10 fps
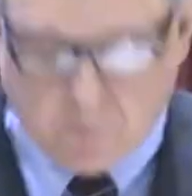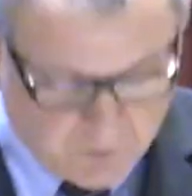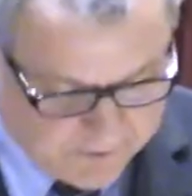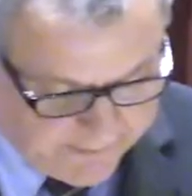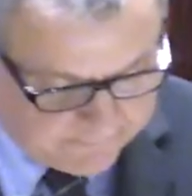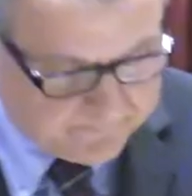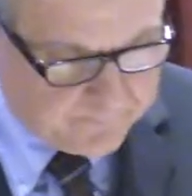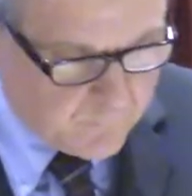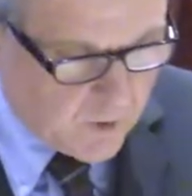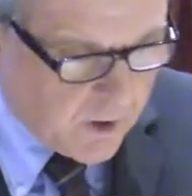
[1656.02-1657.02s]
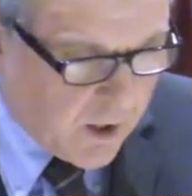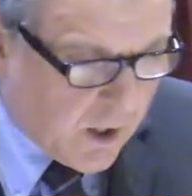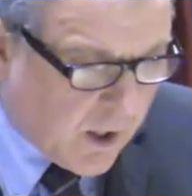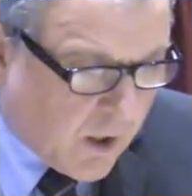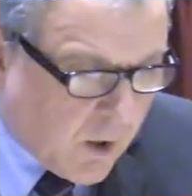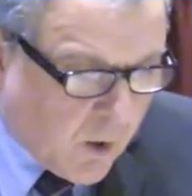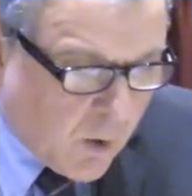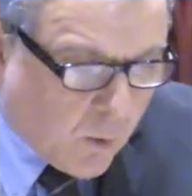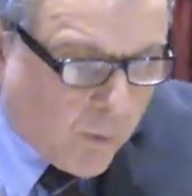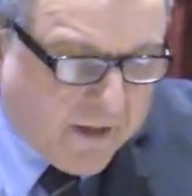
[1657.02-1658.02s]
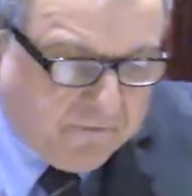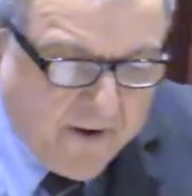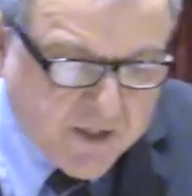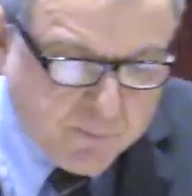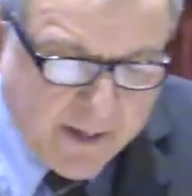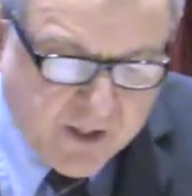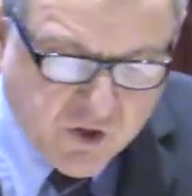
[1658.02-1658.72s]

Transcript: community. We have faced many